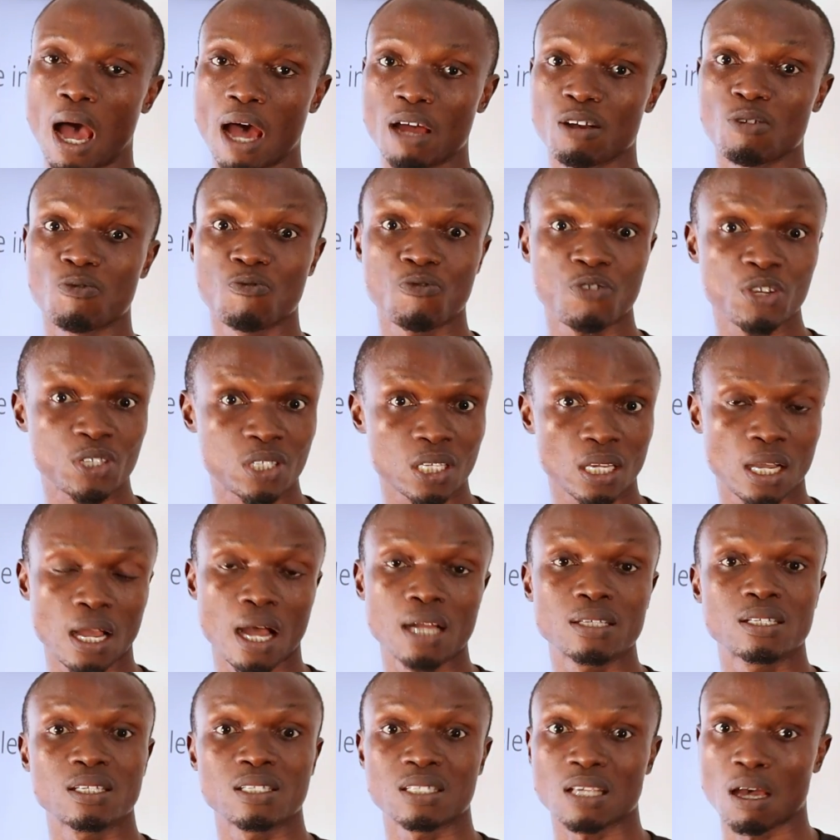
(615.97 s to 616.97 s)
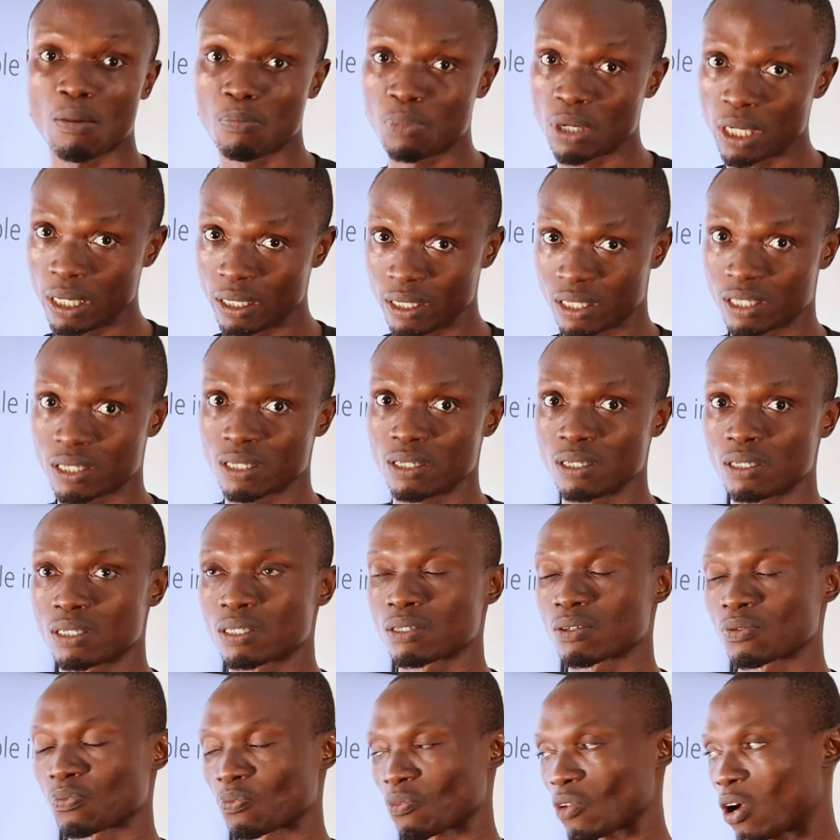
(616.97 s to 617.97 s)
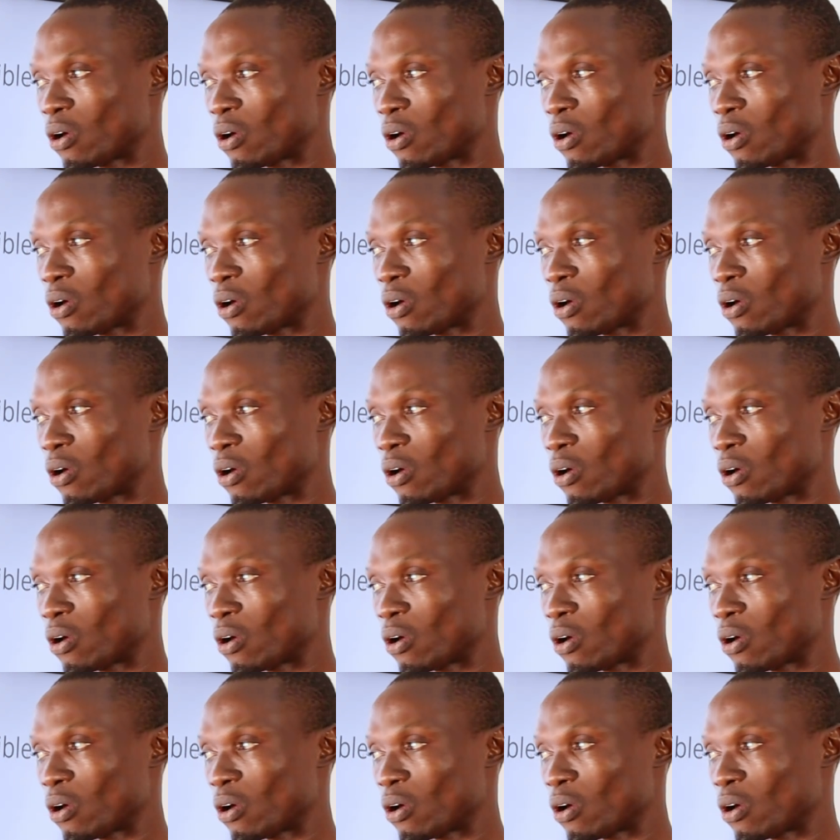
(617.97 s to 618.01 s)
and physical disabilities.